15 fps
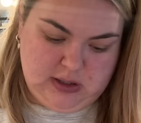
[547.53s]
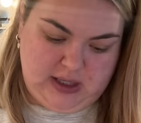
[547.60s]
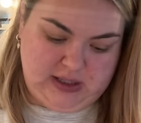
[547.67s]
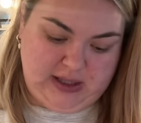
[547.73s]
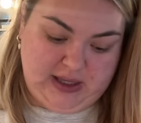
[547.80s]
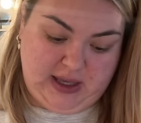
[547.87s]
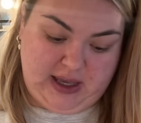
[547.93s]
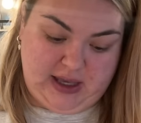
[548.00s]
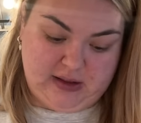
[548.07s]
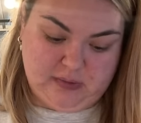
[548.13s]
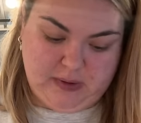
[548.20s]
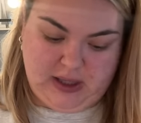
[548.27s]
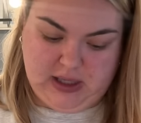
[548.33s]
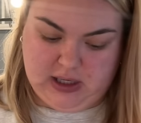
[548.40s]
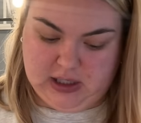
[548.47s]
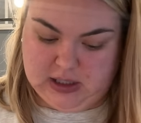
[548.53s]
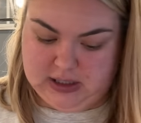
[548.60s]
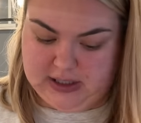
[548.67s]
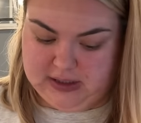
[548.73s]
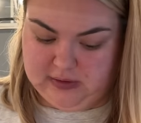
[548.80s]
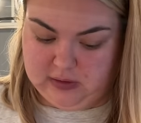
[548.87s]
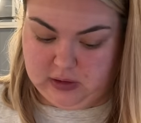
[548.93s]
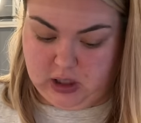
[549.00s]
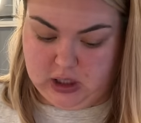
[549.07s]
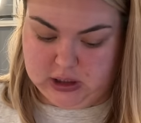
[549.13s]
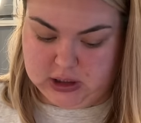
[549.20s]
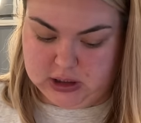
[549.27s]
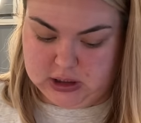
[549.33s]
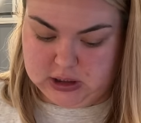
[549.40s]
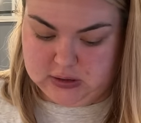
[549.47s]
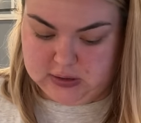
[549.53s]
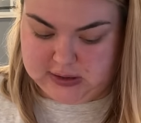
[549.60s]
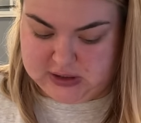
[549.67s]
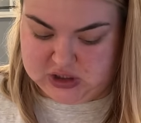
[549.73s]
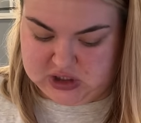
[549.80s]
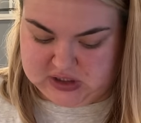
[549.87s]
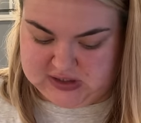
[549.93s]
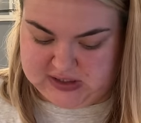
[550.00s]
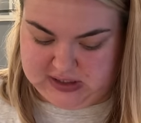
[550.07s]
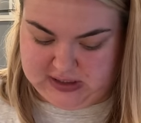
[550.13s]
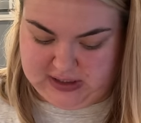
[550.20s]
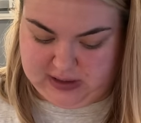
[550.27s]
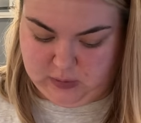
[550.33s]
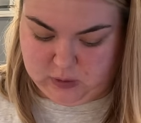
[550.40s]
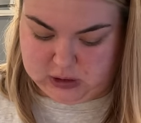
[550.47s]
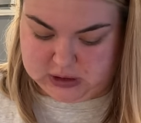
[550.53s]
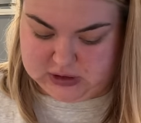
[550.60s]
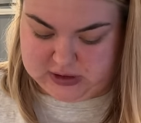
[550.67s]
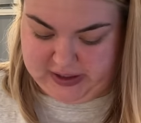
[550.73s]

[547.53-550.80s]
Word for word: And like as my hair gets longer, it's just gonna get worse.